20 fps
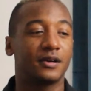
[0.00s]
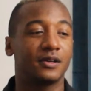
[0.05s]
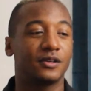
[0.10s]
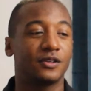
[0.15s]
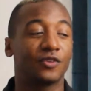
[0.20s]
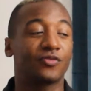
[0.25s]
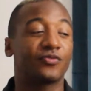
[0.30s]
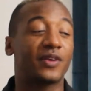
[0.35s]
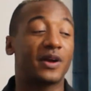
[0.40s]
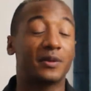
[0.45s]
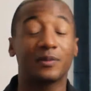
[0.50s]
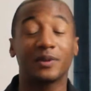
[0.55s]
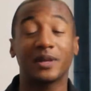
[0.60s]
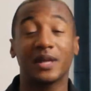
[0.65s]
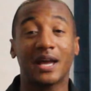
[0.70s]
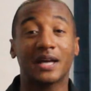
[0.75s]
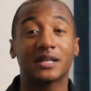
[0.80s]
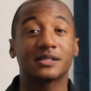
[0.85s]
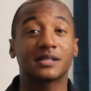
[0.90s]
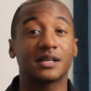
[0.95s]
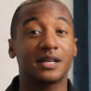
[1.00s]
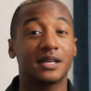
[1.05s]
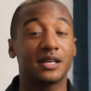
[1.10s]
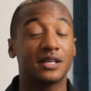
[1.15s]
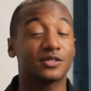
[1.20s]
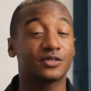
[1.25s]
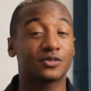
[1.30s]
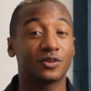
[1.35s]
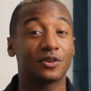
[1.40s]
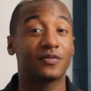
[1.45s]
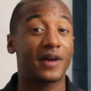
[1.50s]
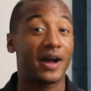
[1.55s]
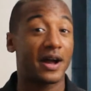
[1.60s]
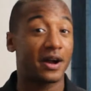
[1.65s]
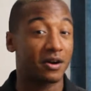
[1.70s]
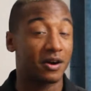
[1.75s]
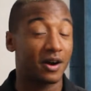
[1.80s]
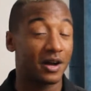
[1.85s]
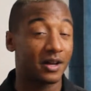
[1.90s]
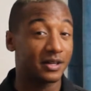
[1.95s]
your family has a history of
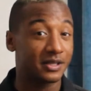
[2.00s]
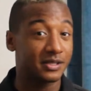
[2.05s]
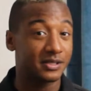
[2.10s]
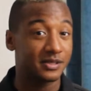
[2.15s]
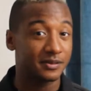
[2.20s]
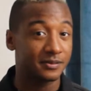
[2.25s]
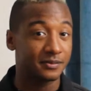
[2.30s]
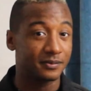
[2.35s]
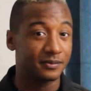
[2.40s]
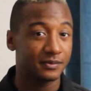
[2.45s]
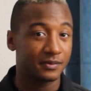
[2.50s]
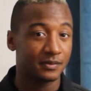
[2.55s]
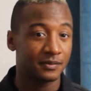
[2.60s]
alcoholism,